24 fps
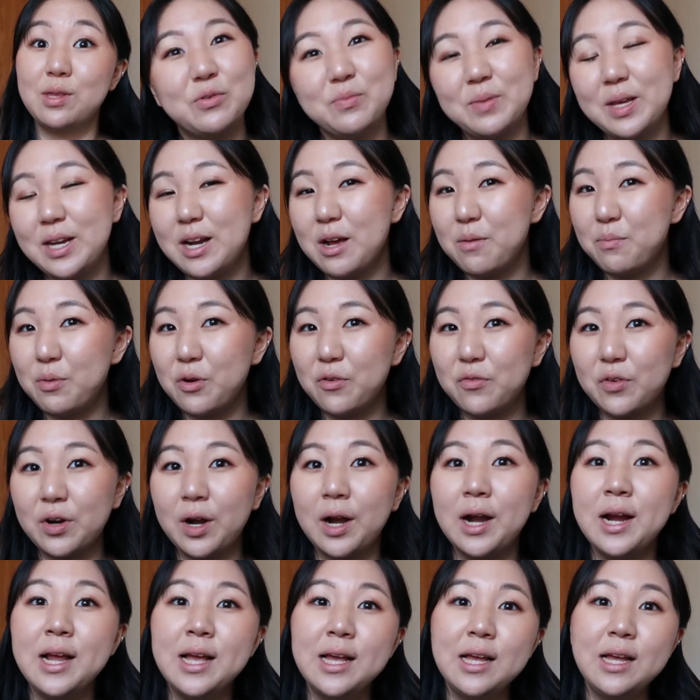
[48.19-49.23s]
We'll meet up
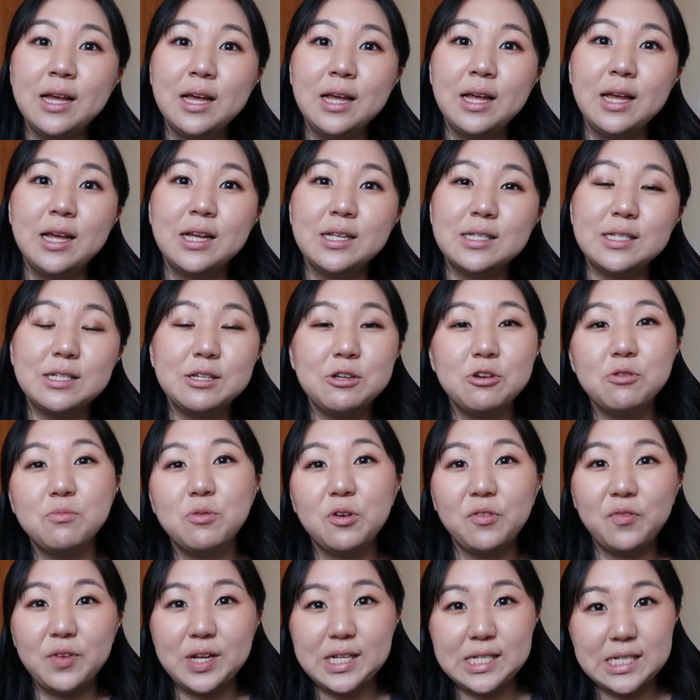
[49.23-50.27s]
over Zoom
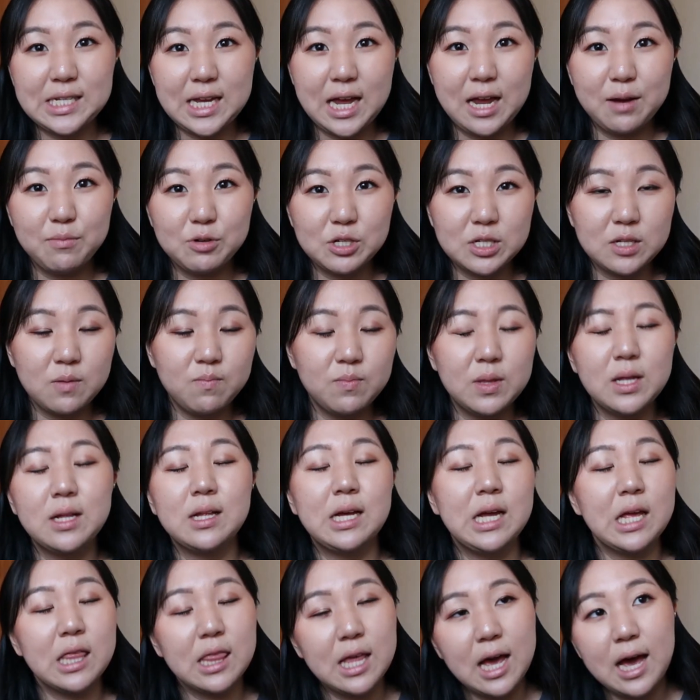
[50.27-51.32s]
or FaceTime or something
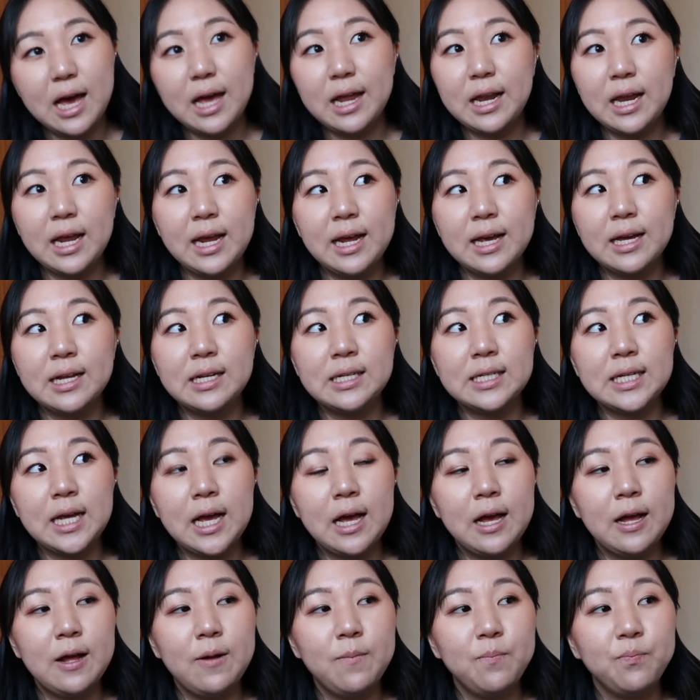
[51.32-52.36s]
like that and
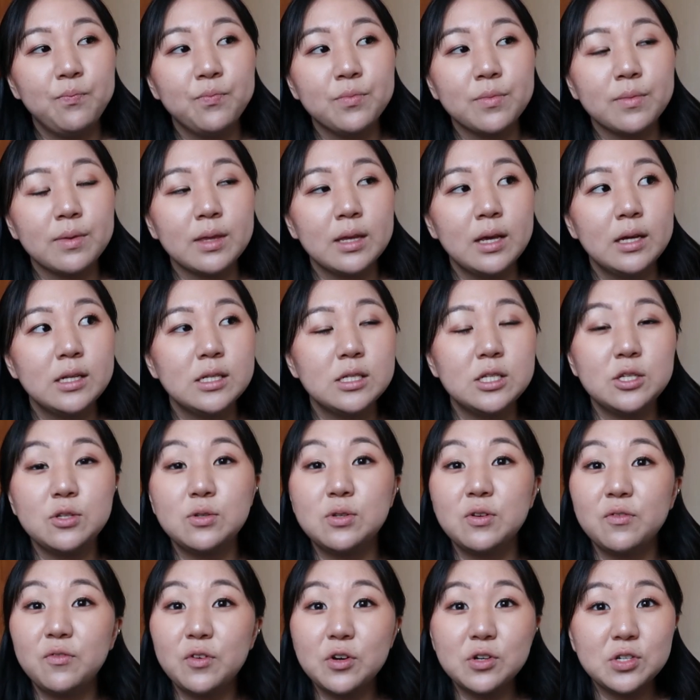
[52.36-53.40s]
do
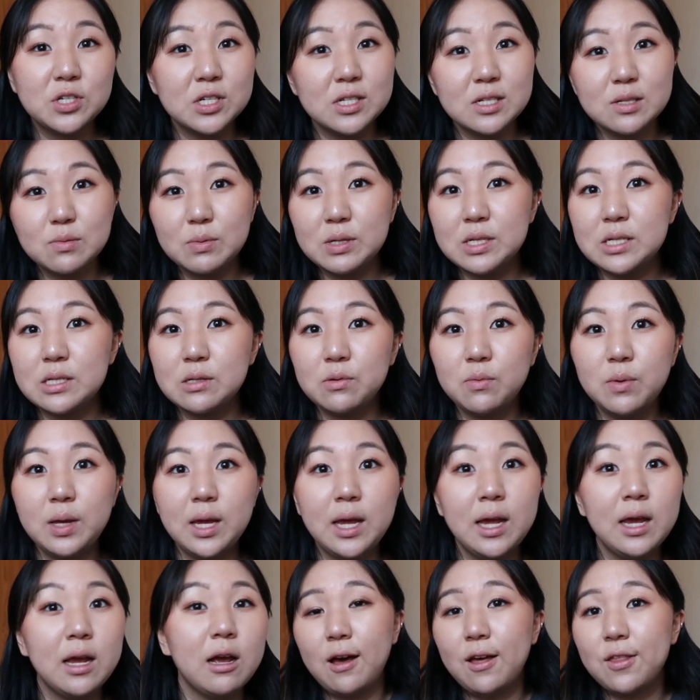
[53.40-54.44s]
devotions once a
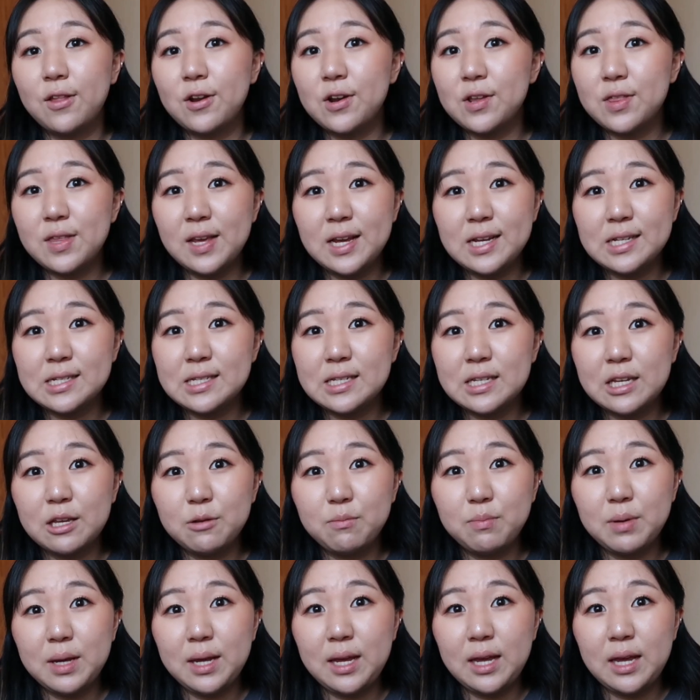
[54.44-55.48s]
week. Other things
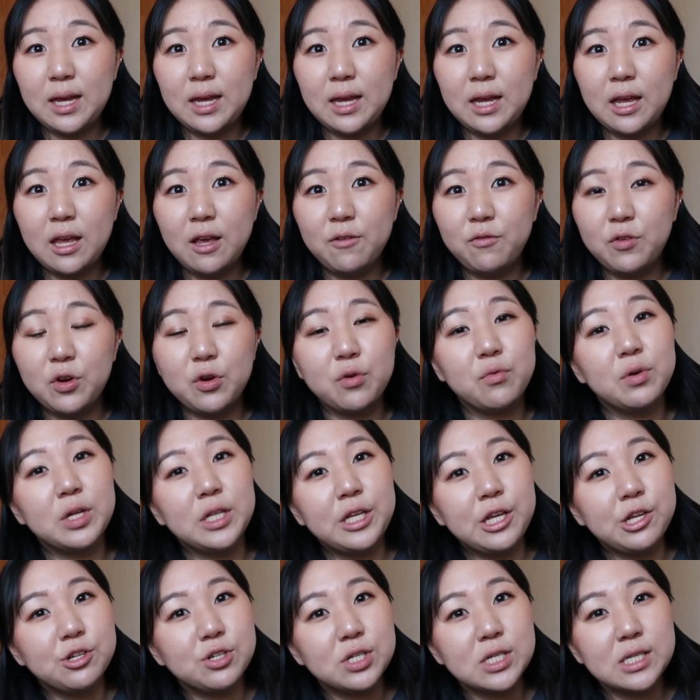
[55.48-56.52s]
could be if you're
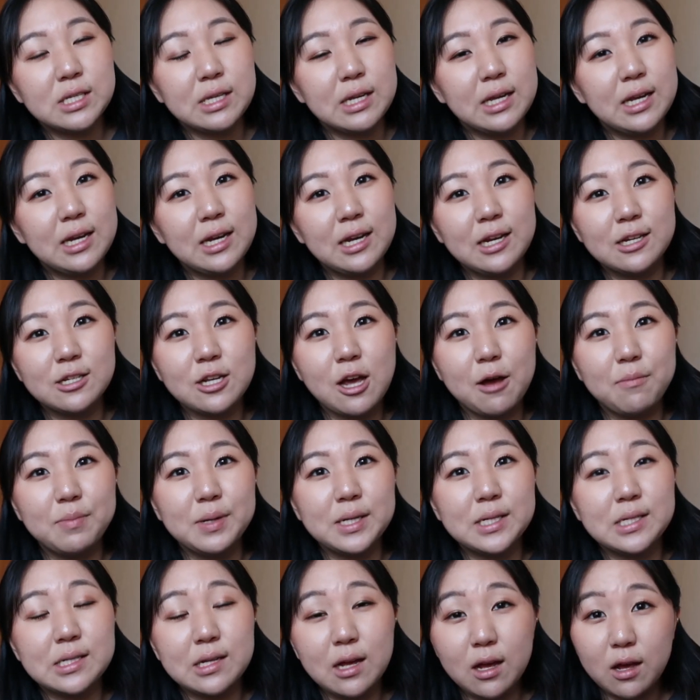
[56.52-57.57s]
really interested in
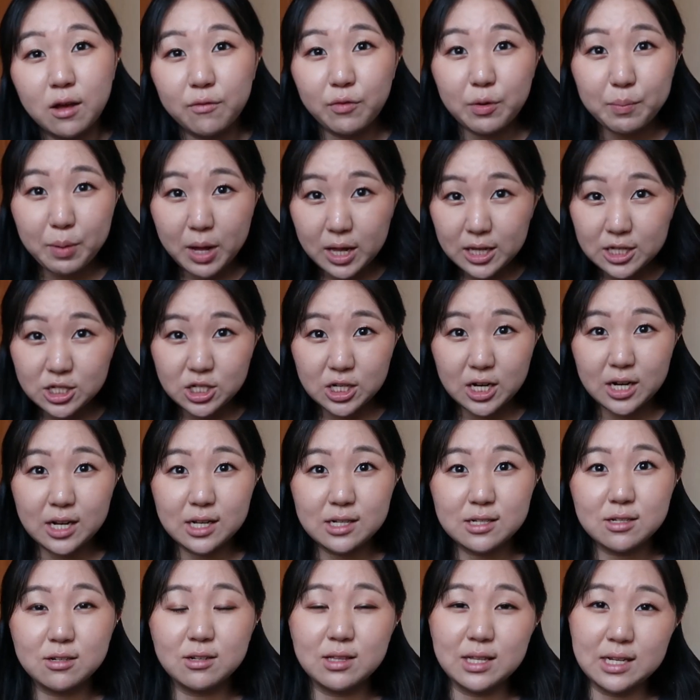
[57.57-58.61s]
topics of
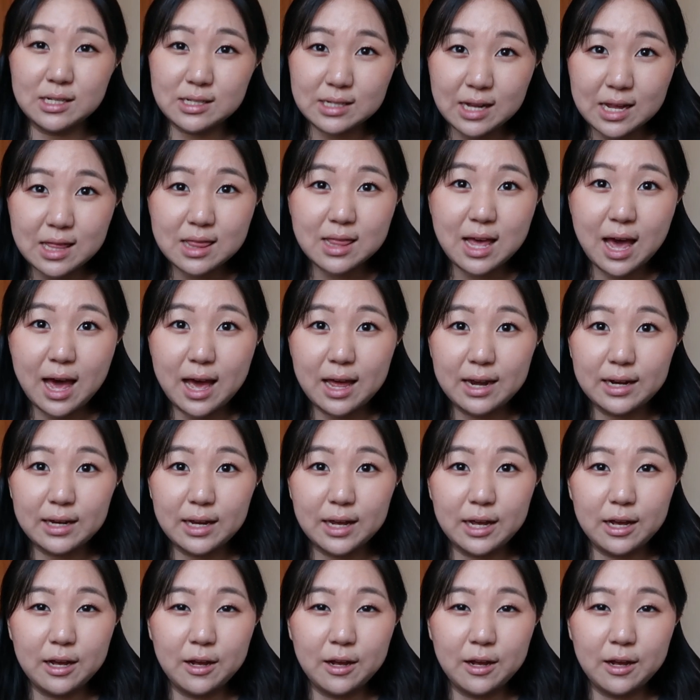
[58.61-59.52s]
apologetics or things like that.